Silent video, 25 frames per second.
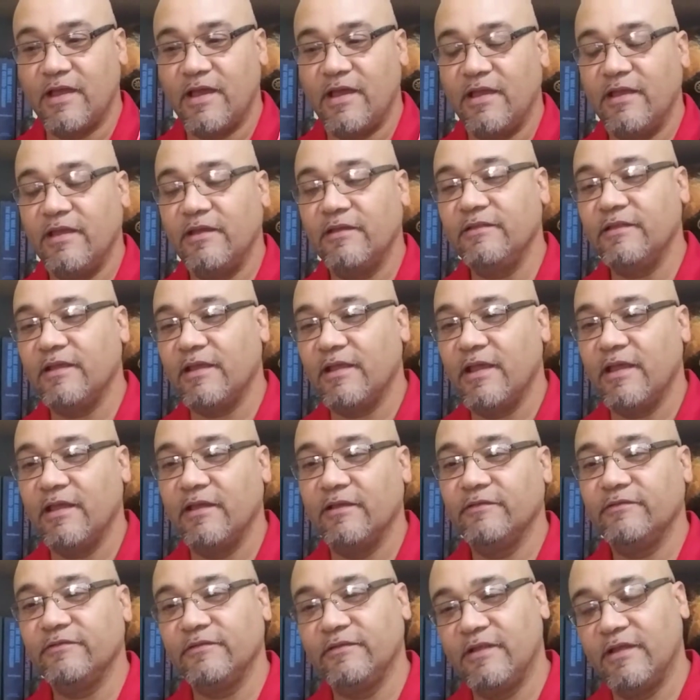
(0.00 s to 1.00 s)
ion that
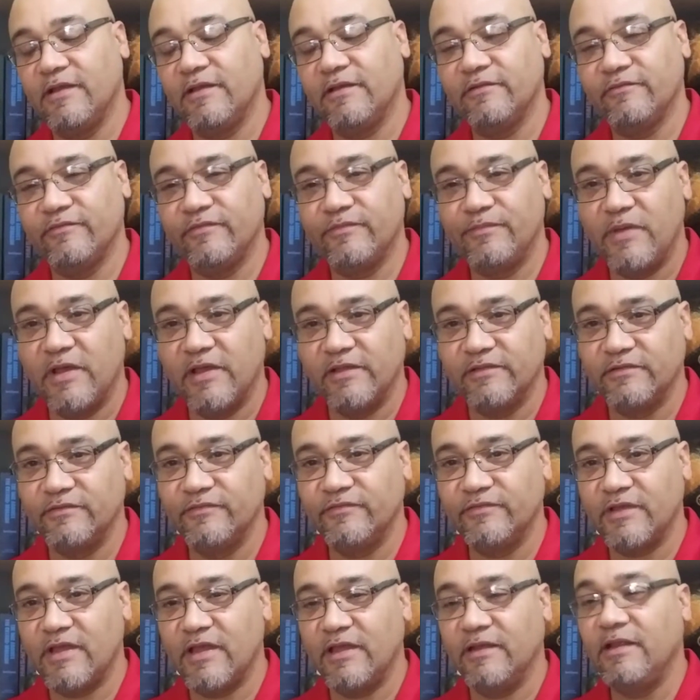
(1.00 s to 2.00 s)
has a negative and
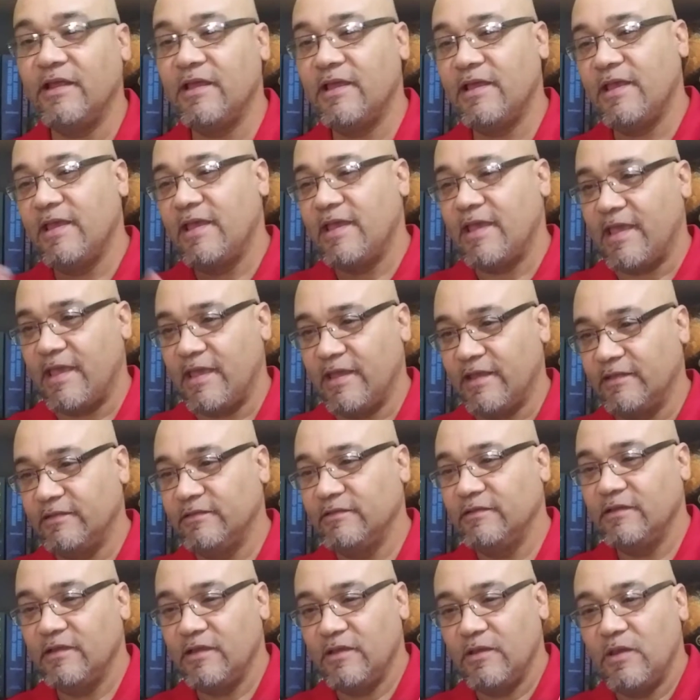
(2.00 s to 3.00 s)
positive side,
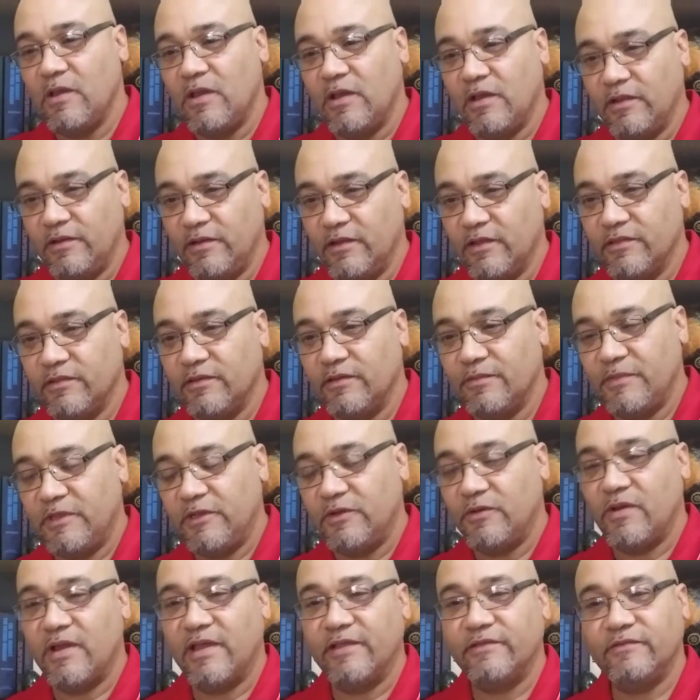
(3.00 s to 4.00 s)
and another
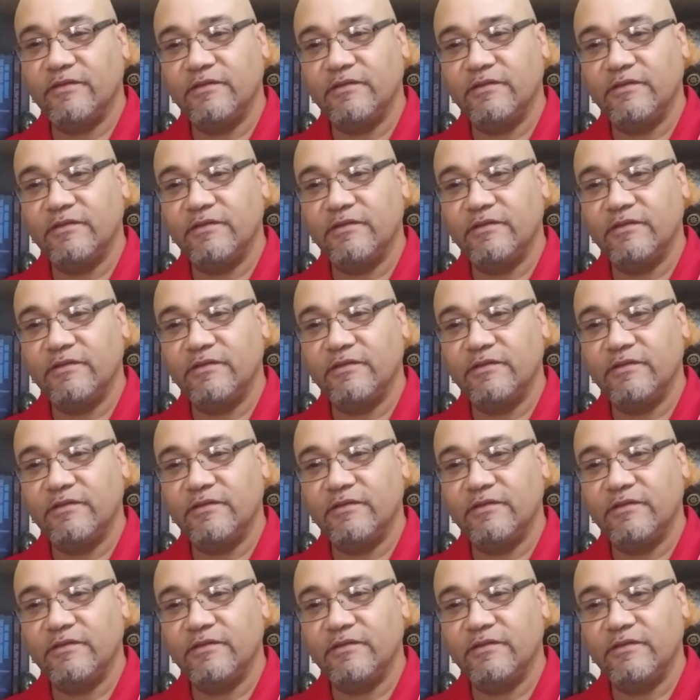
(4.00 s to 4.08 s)
amino